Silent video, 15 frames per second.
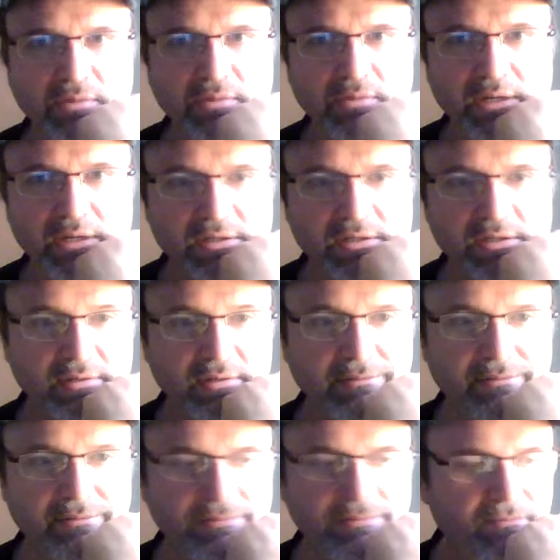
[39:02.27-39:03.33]
because they're
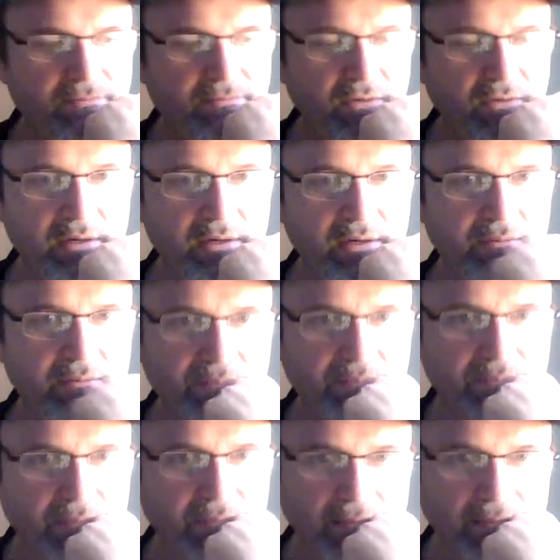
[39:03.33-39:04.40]
freaking,
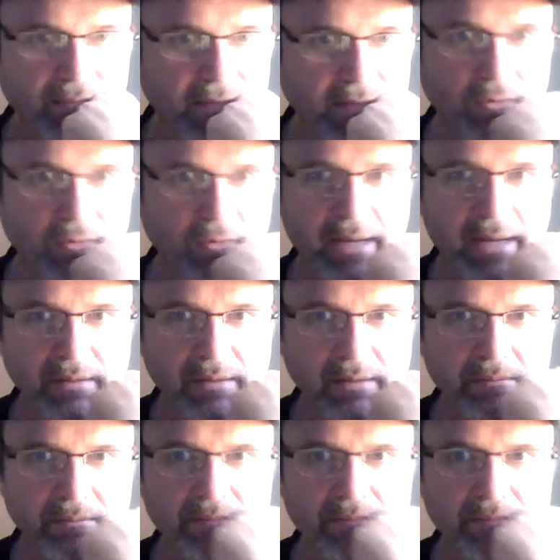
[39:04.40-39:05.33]
they don't make them.